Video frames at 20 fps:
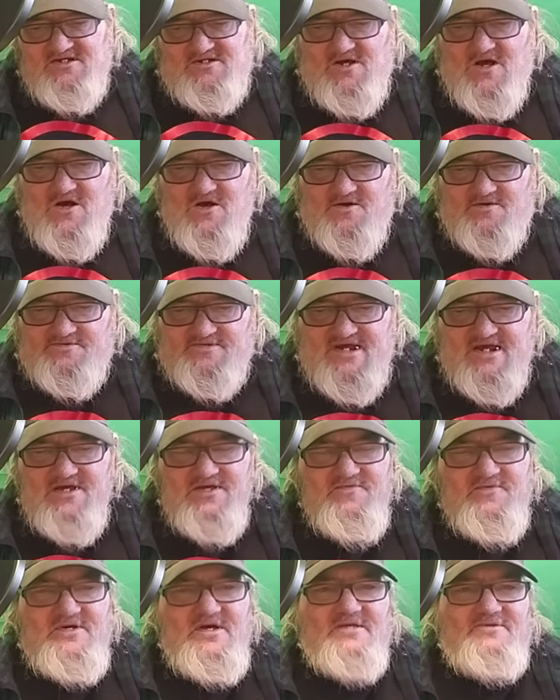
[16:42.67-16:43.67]
So now
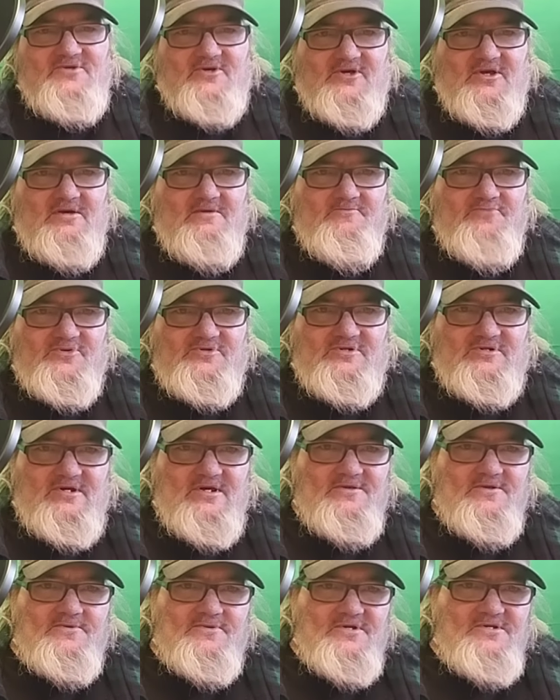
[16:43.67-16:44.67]
you've got the kit put
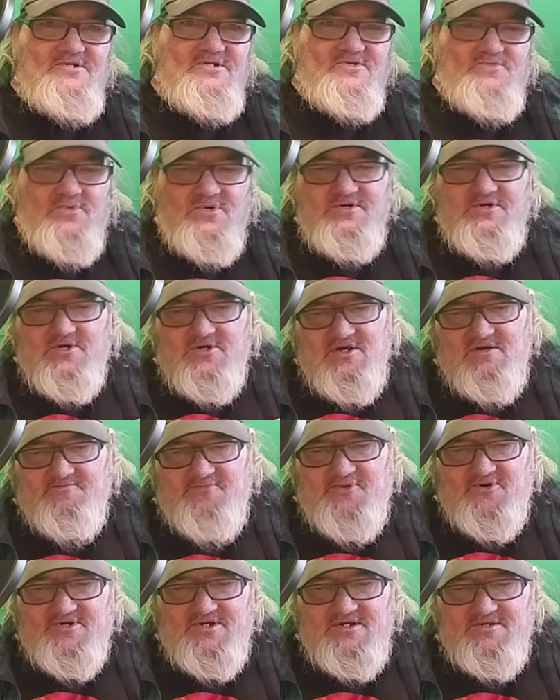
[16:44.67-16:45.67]
together. This is what you're going to
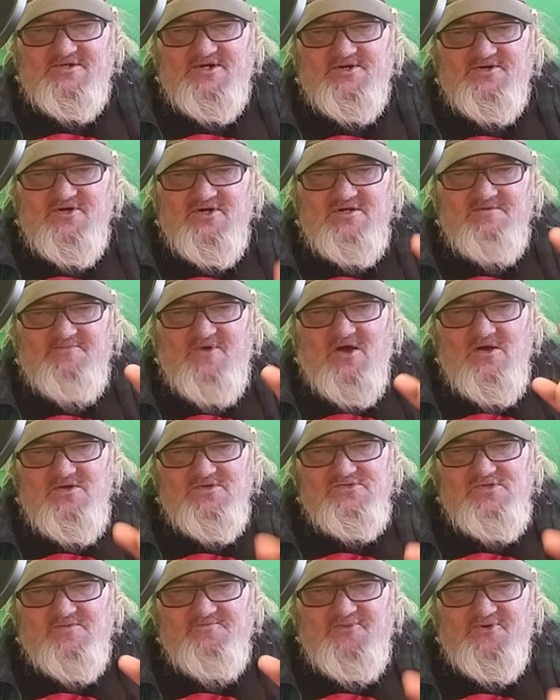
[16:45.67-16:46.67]
put in there. You're going to
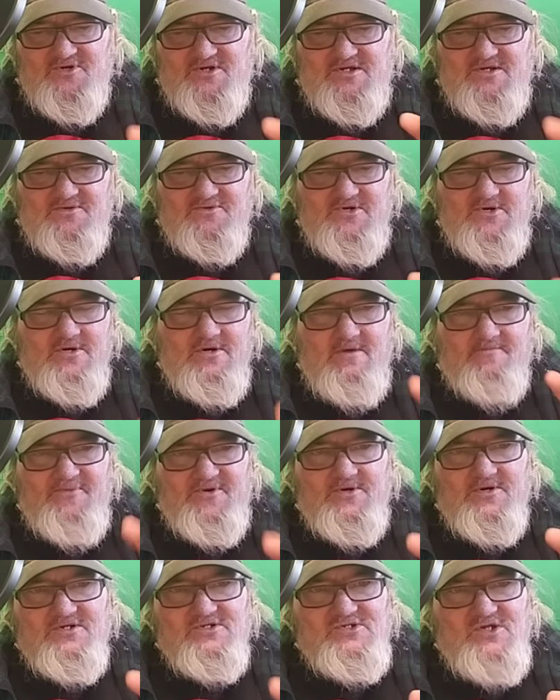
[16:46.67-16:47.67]
also put in there a
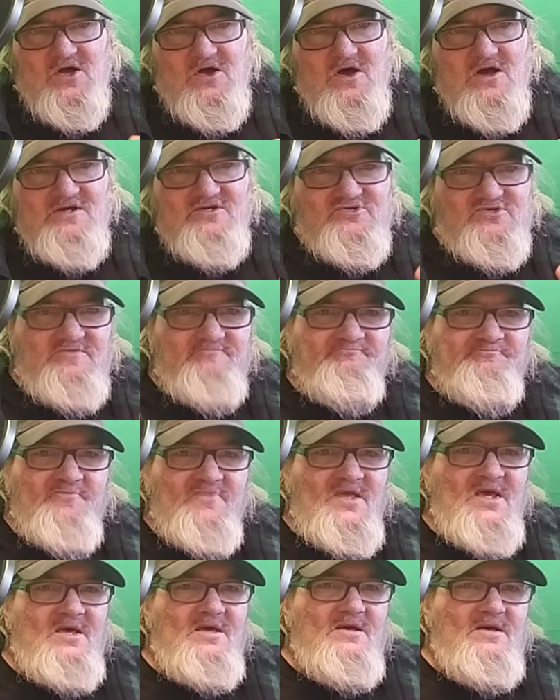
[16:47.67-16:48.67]
pair of socks.
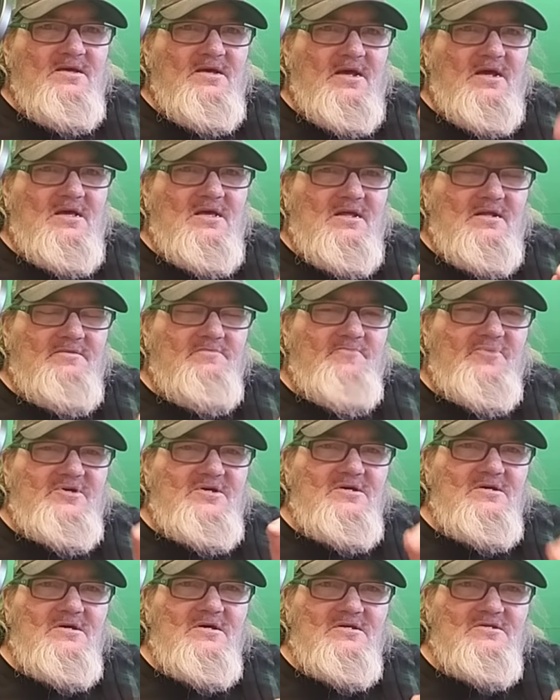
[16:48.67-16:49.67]
And
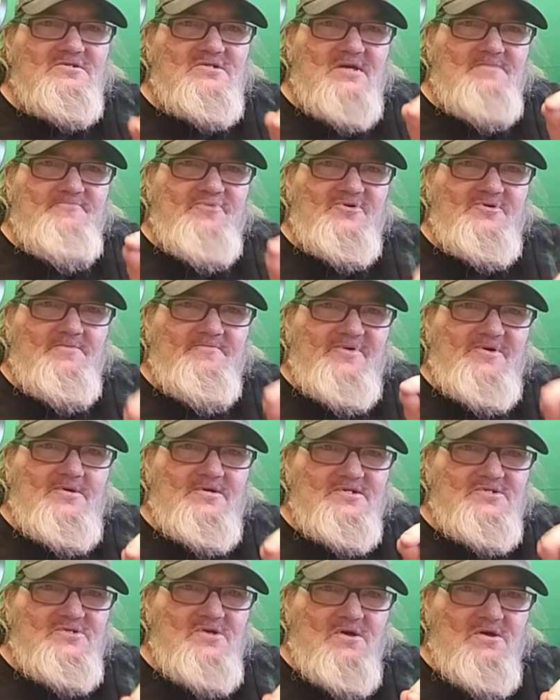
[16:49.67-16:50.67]
because I put a pair
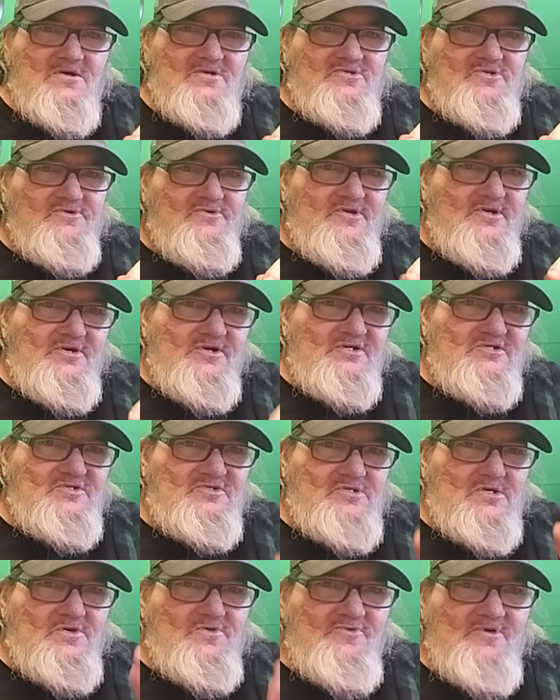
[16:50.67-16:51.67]
of socks in there
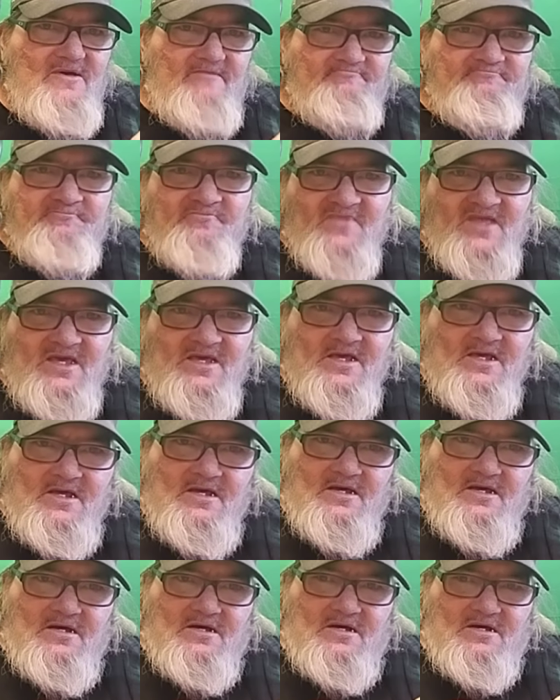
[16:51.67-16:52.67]
so that
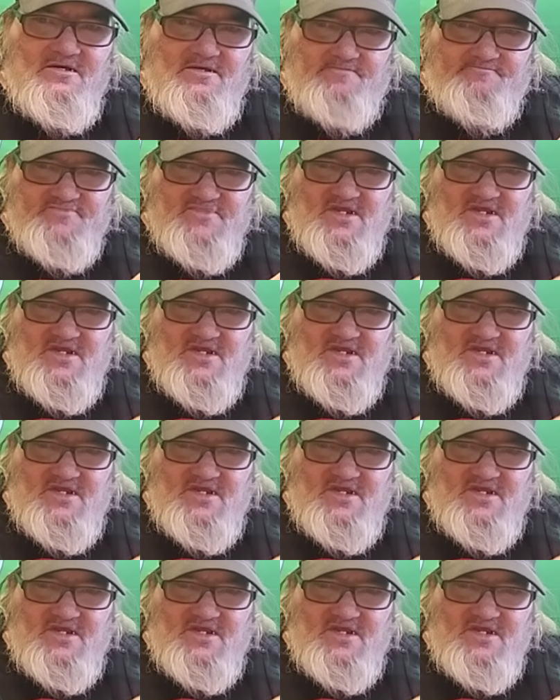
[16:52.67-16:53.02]
uh,